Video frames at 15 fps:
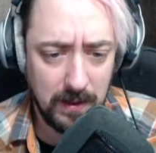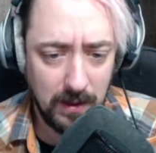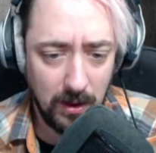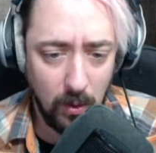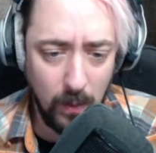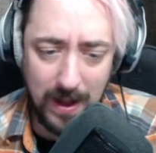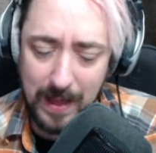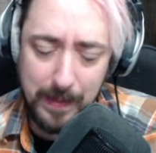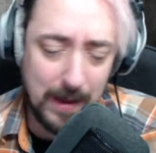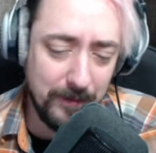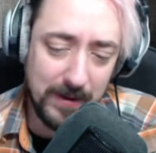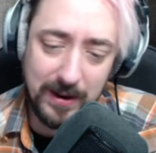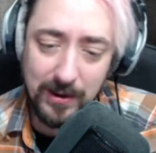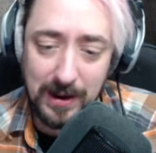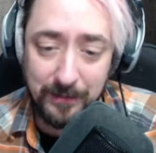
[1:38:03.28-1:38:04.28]
Well, I'm not
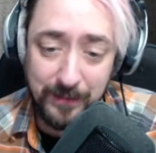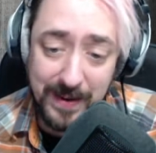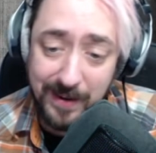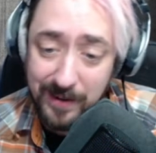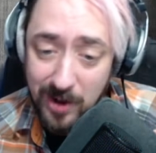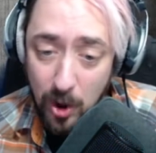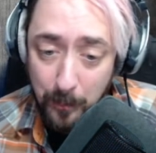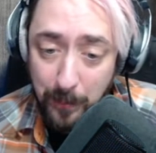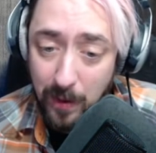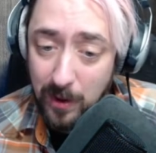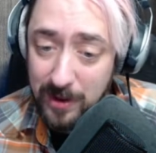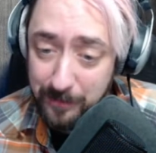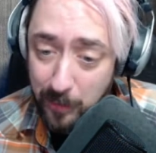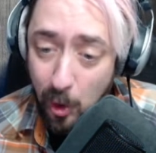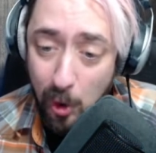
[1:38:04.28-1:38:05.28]
very good at figuring out
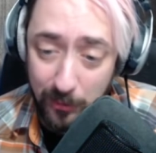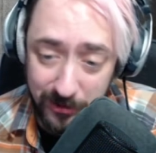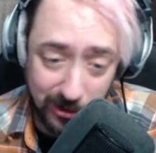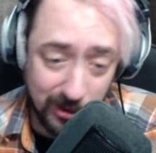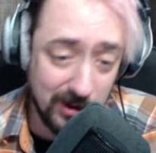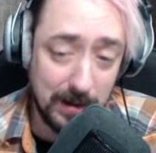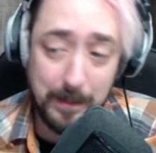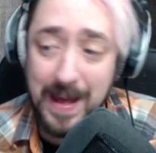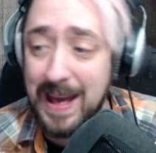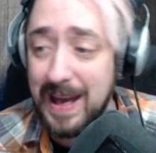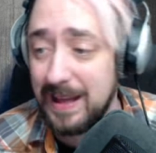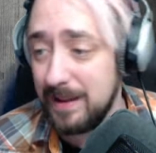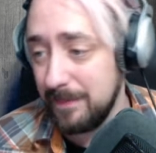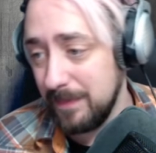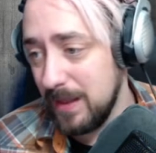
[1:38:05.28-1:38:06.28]
if poems are good or
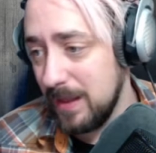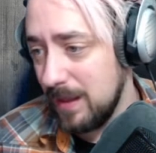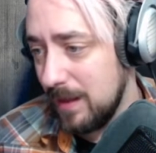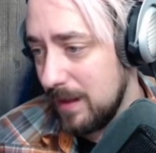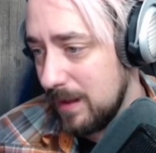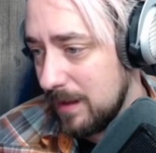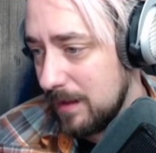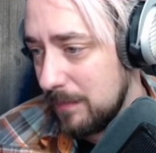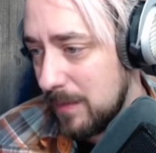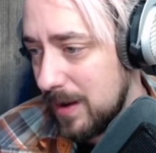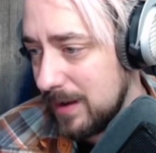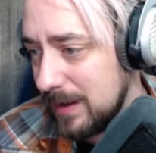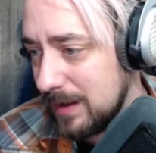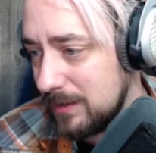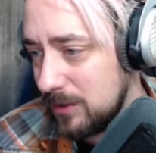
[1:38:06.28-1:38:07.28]
bad.
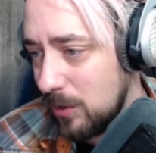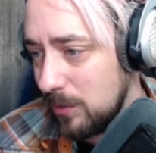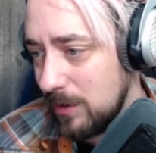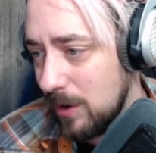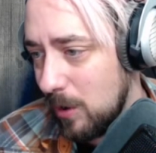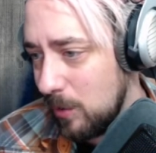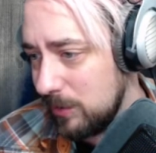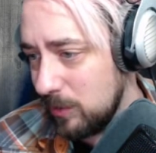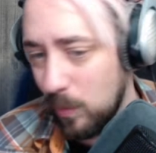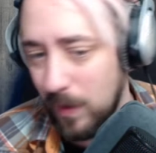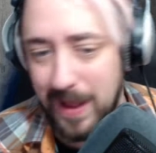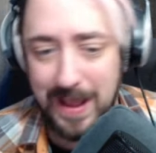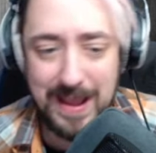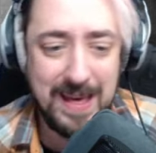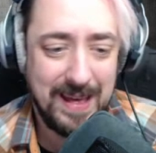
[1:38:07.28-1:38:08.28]
Monika don't know the
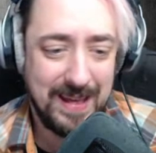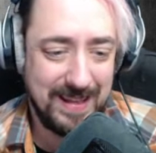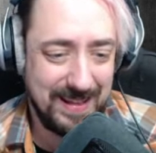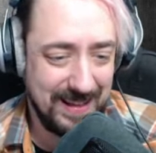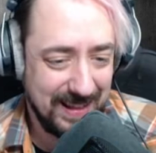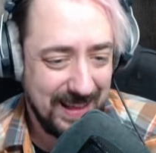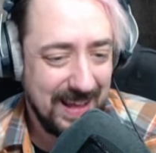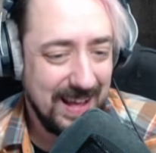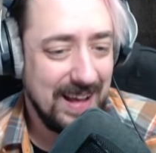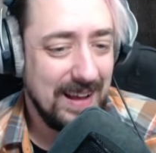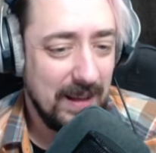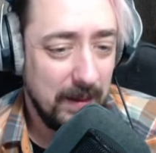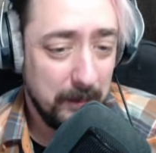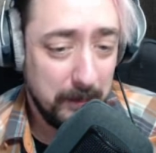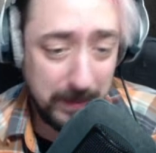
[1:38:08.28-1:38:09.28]
way. But
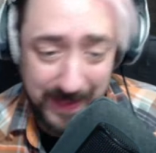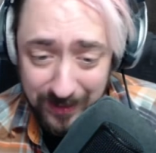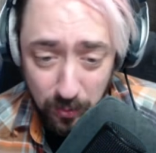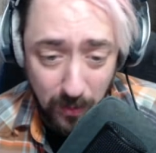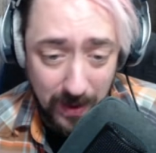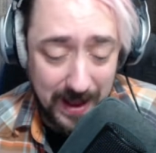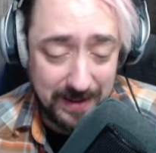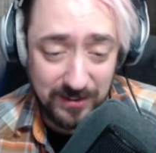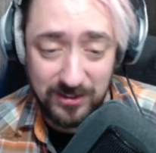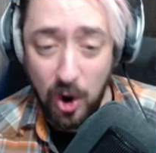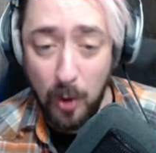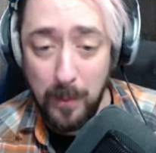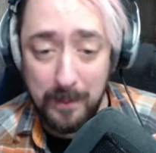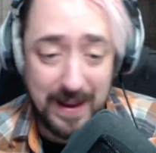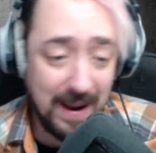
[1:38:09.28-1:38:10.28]
that's why I just go
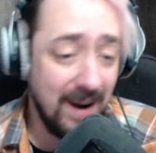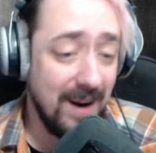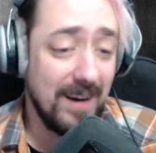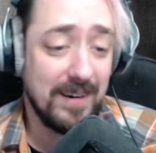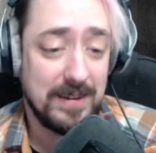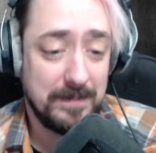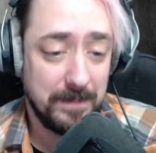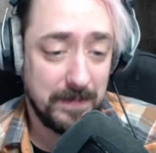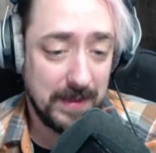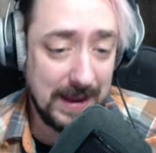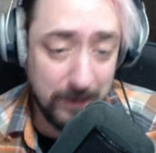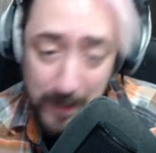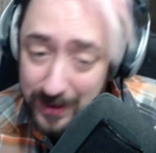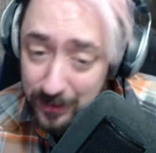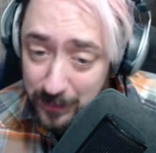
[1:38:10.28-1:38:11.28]
by my heart. And if
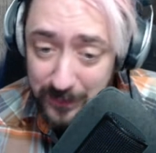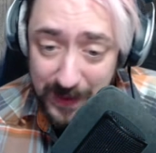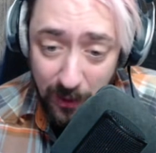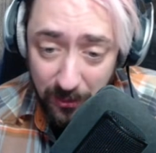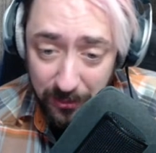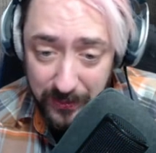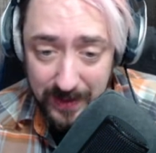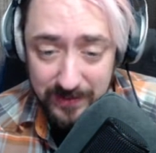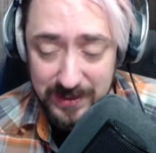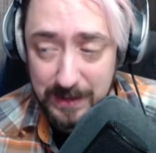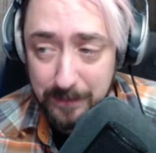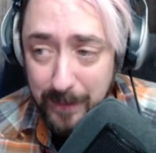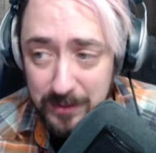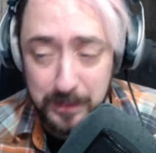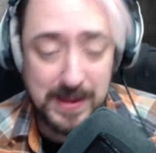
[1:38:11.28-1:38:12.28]
it makes me feel things, then it
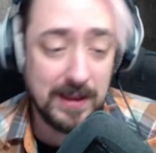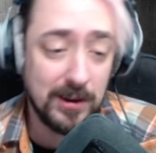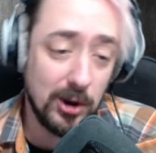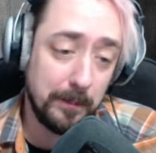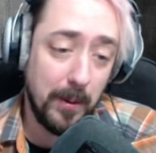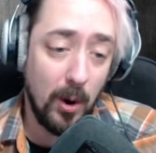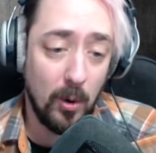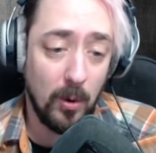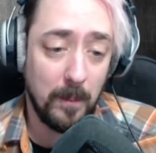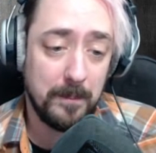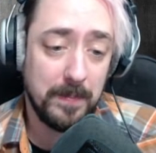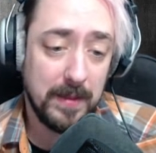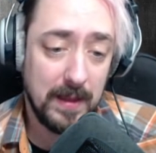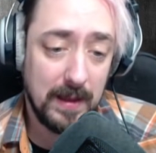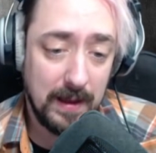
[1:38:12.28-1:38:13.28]
must be a good poem.
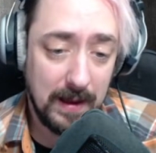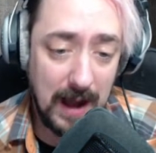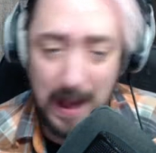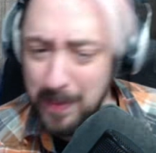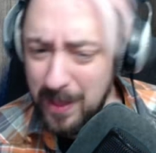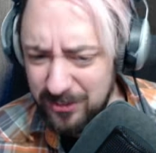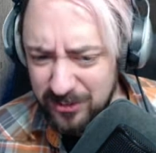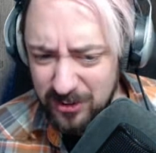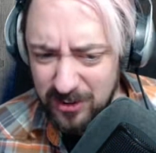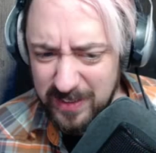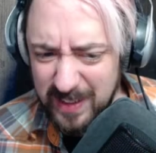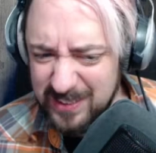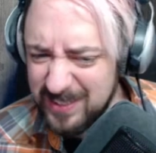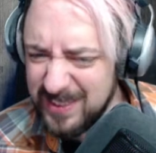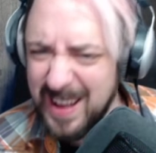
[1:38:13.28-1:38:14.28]
I'm not sure
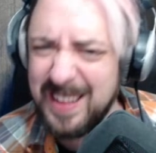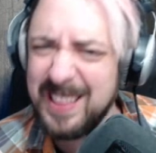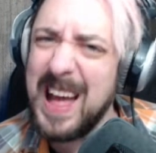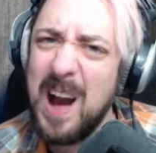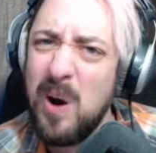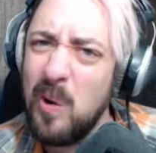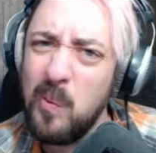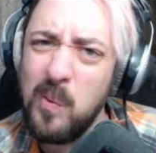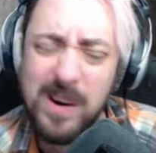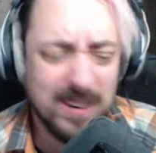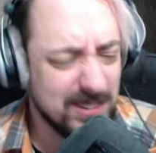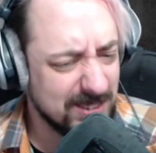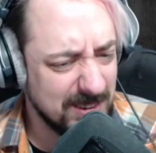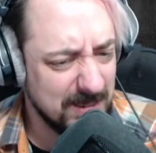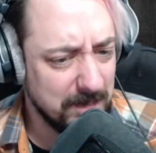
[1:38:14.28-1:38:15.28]
that's exactly how it
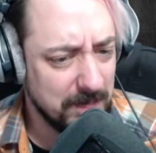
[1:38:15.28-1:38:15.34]
works.